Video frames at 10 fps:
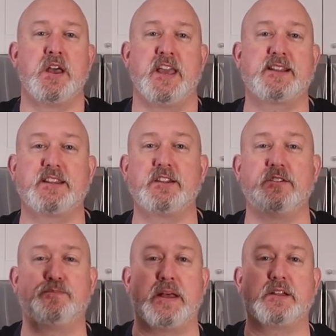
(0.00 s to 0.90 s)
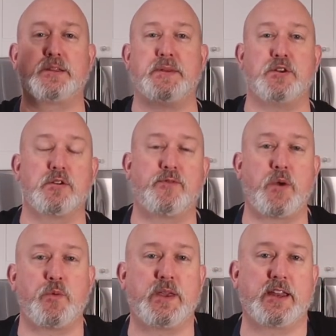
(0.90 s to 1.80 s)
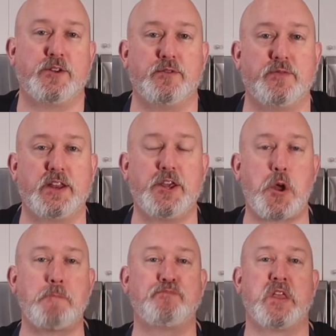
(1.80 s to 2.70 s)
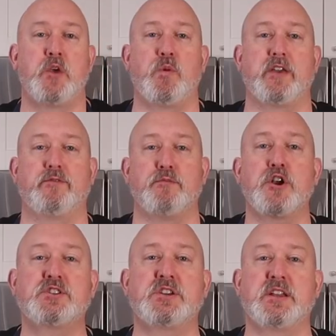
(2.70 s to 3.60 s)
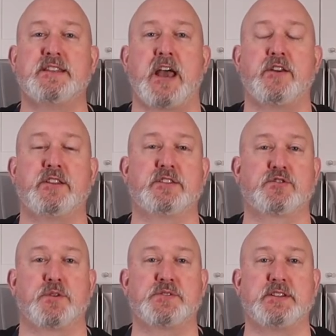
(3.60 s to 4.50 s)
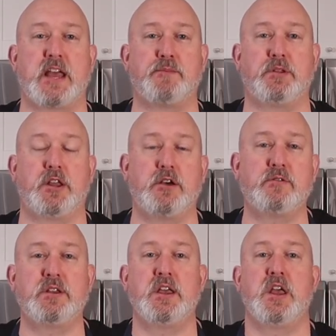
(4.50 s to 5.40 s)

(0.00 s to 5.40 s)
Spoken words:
Hit the little bell to be notified when we get a new video. We have merch down in the description down below.